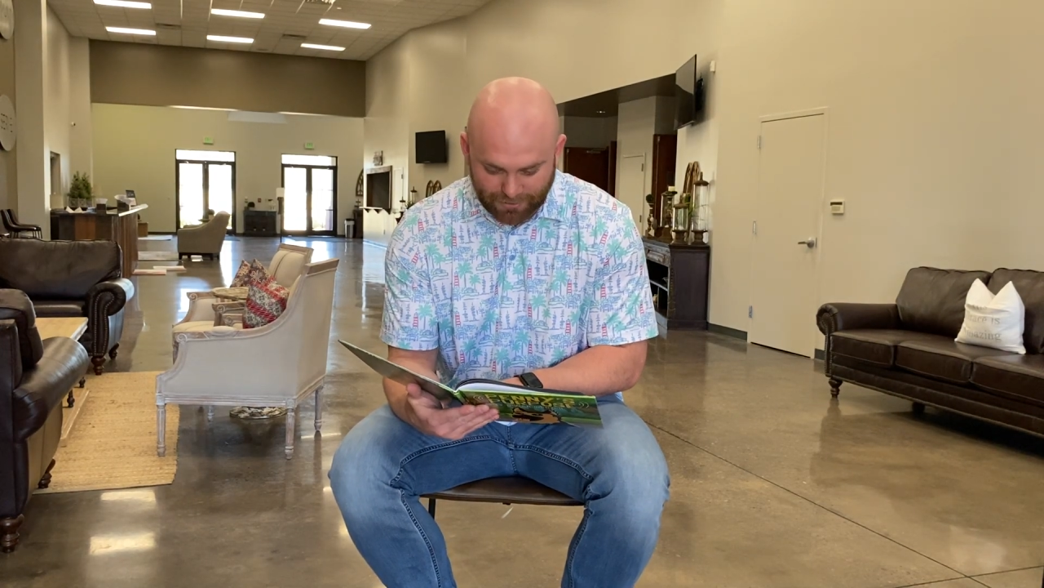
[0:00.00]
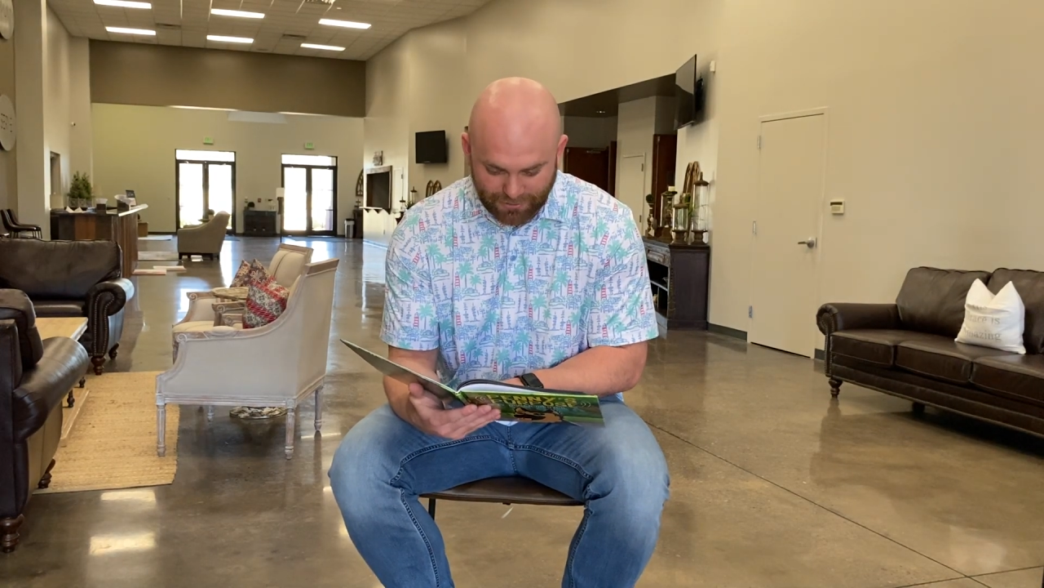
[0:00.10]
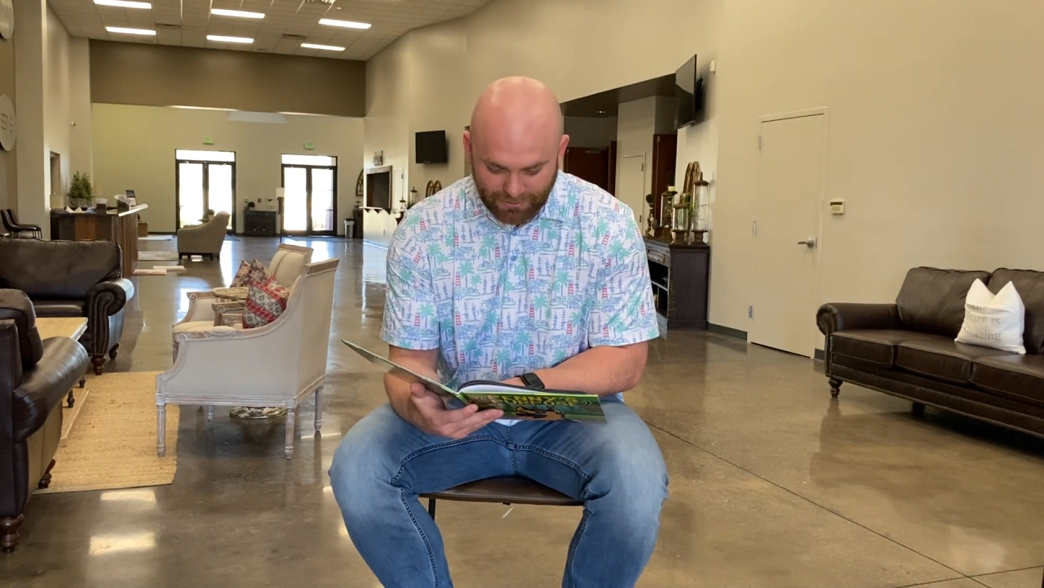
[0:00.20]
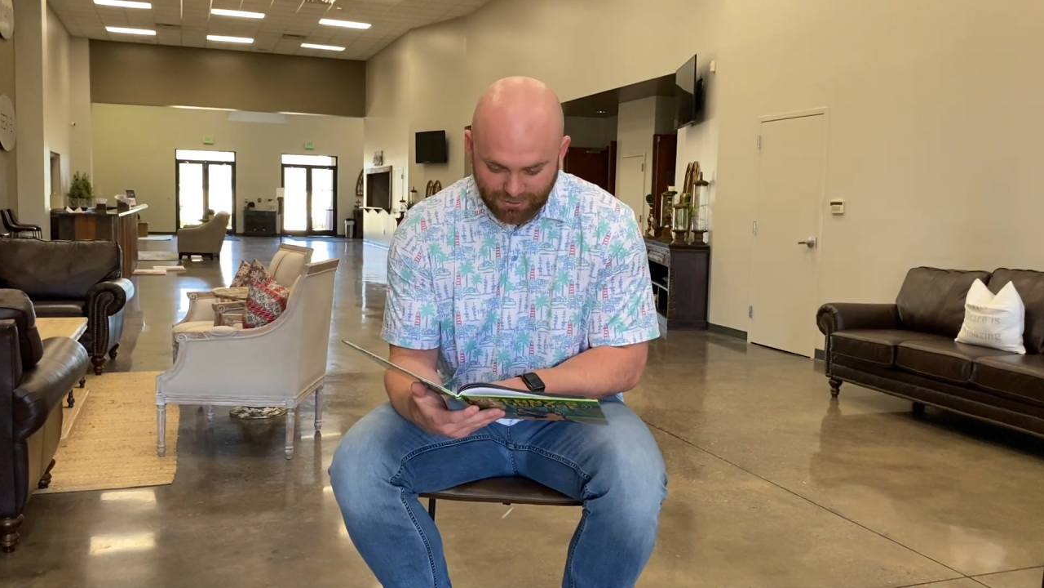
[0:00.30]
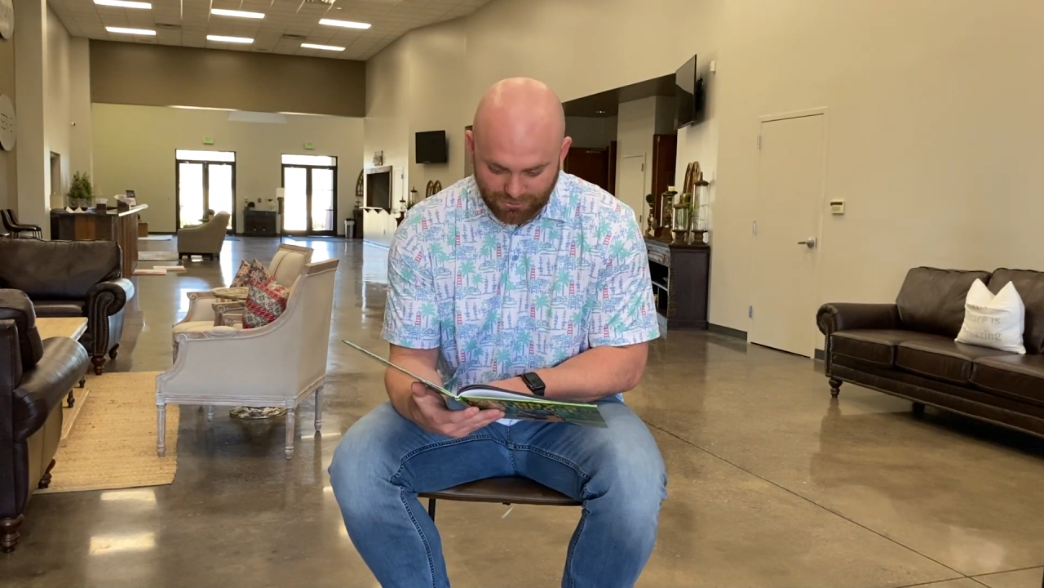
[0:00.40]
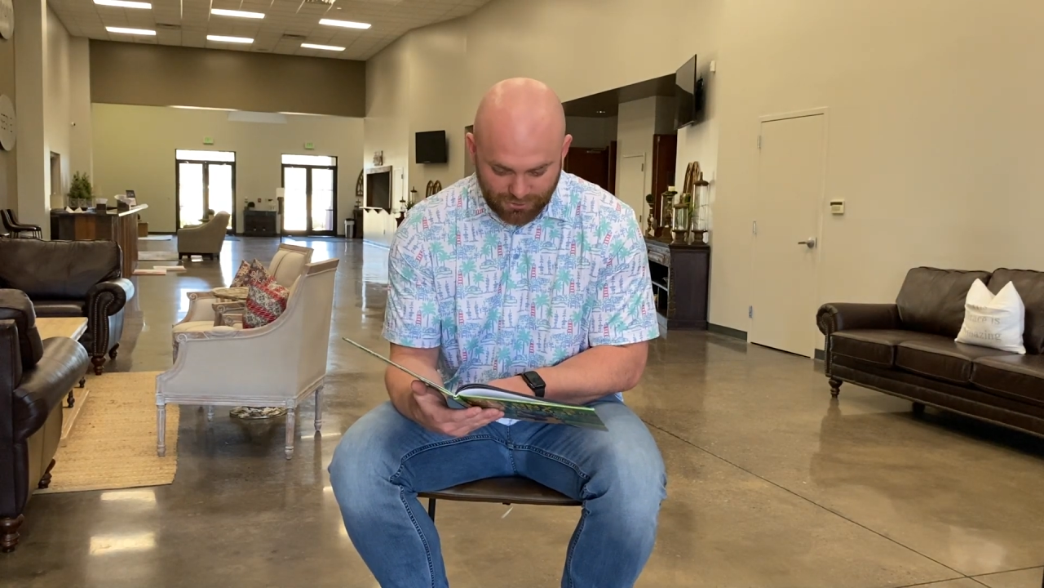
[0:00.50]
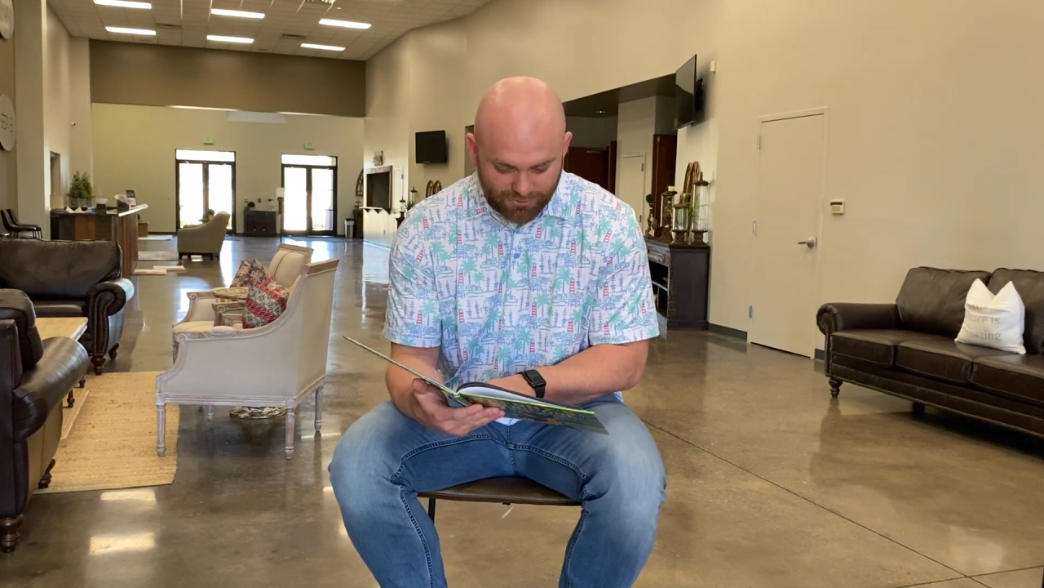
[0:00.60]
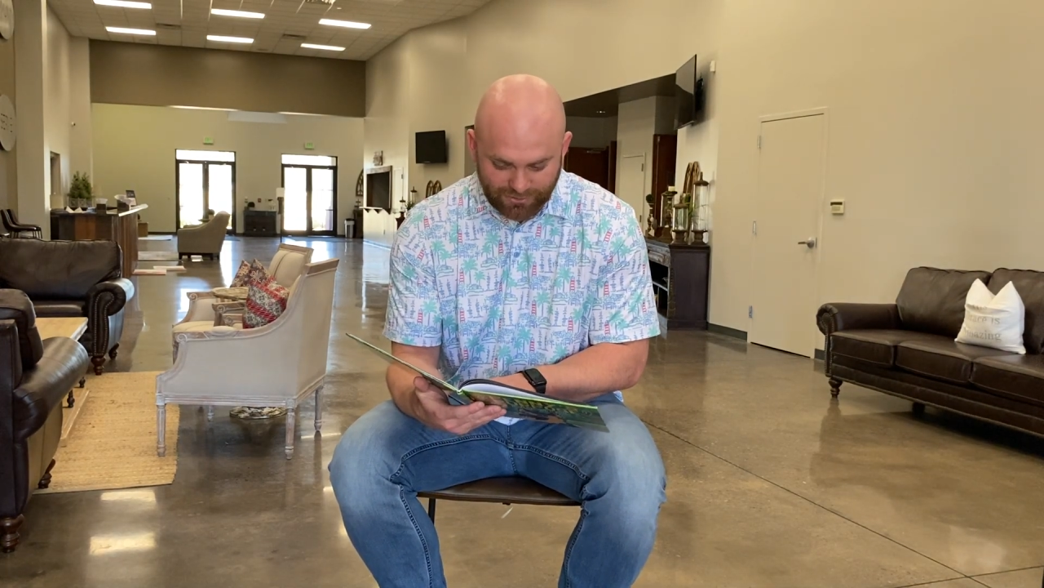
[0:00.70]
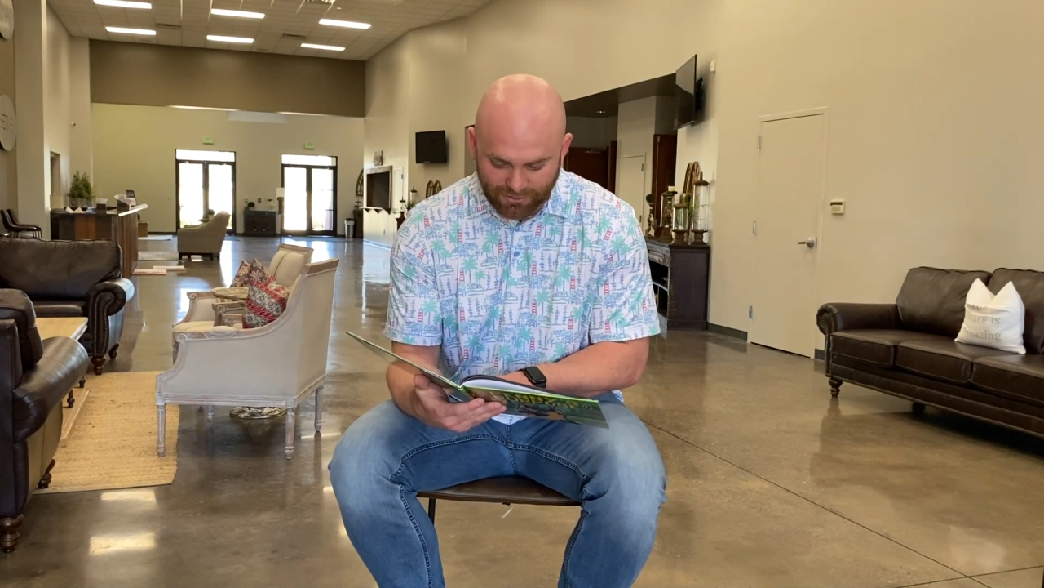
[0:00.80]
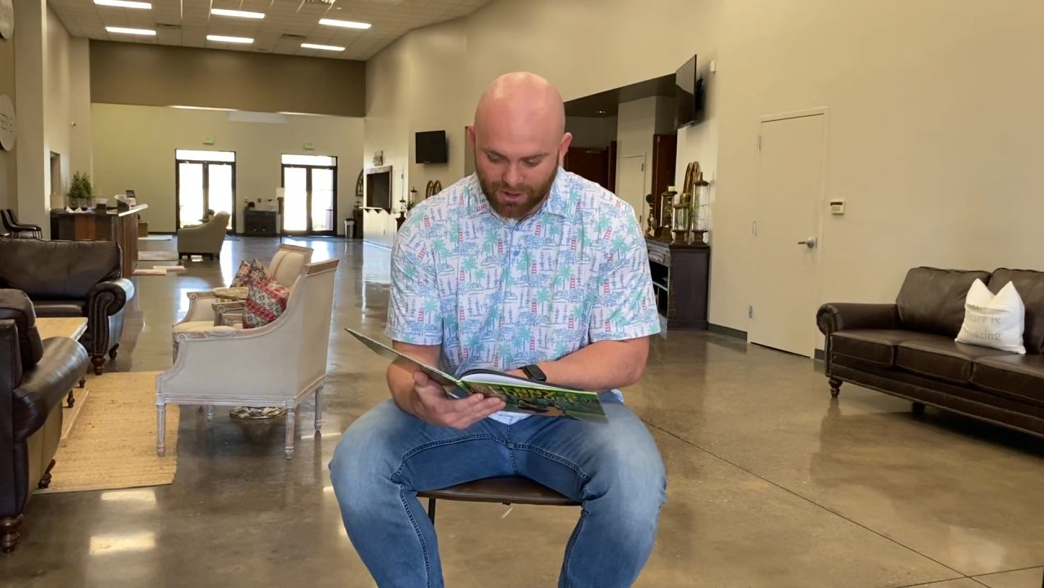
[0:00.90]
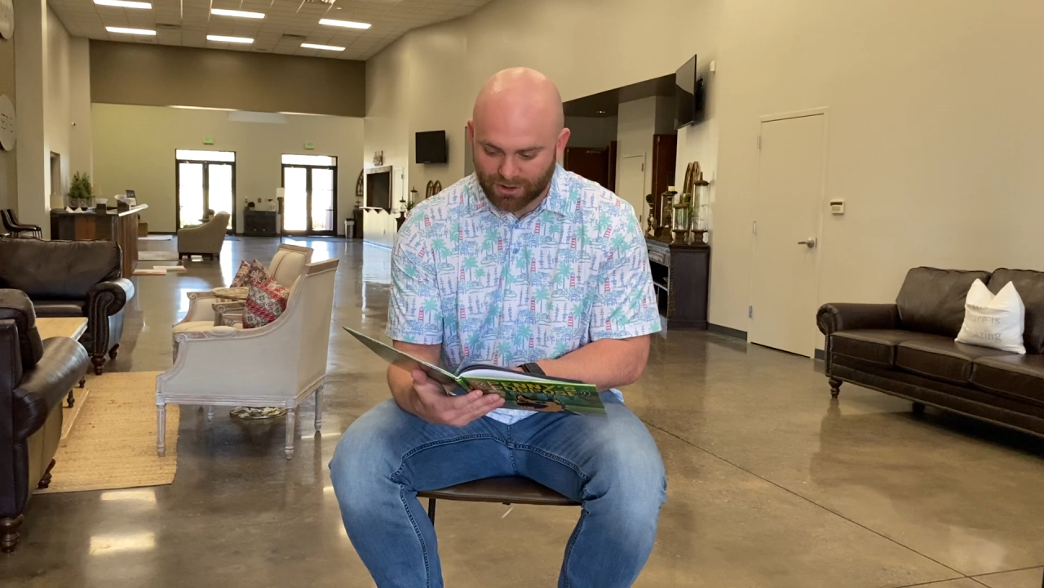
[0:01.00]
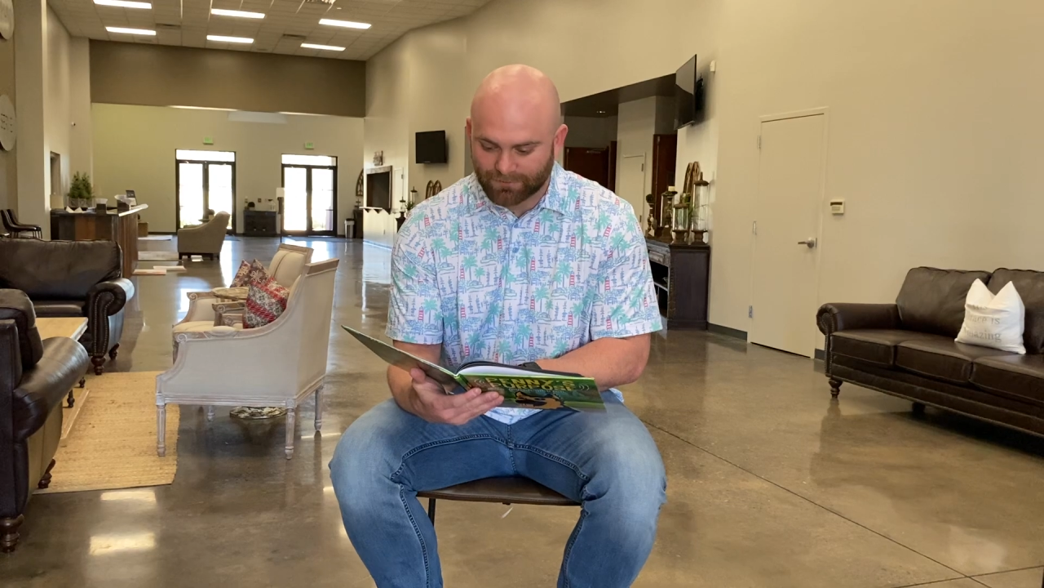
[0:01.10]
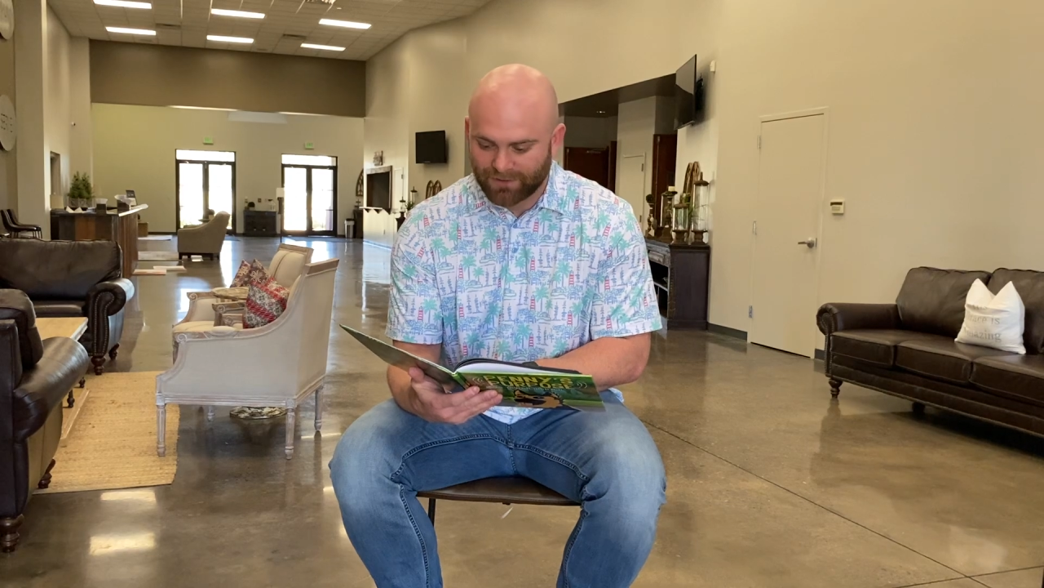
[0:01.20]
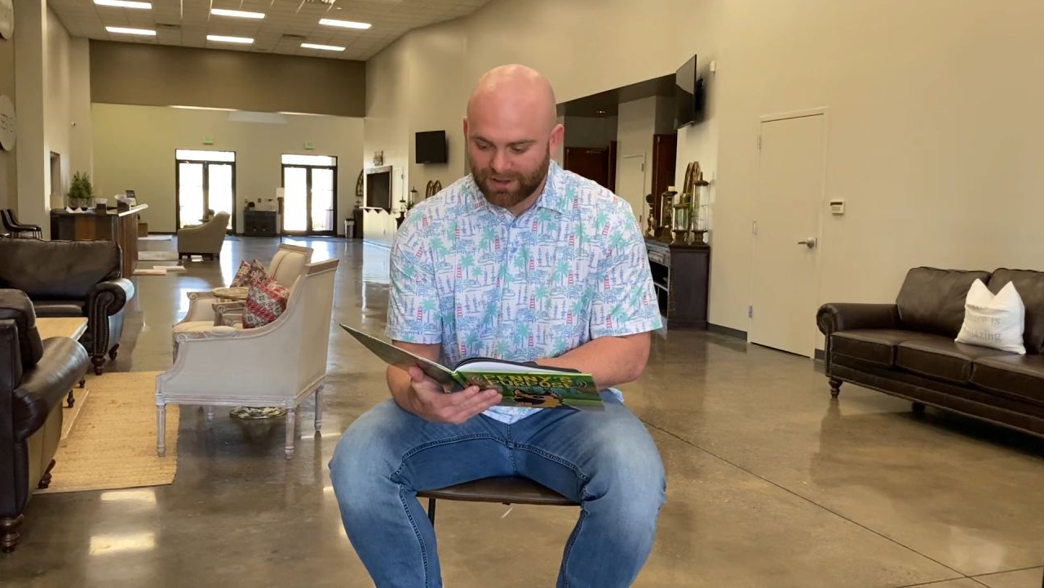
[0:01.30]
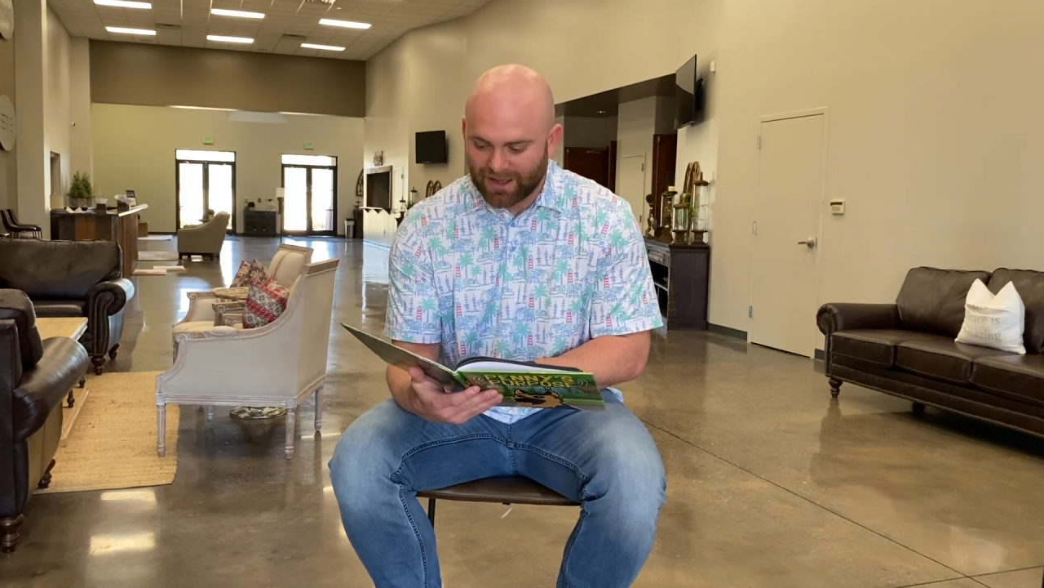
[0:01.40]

"Penny, you're in luck.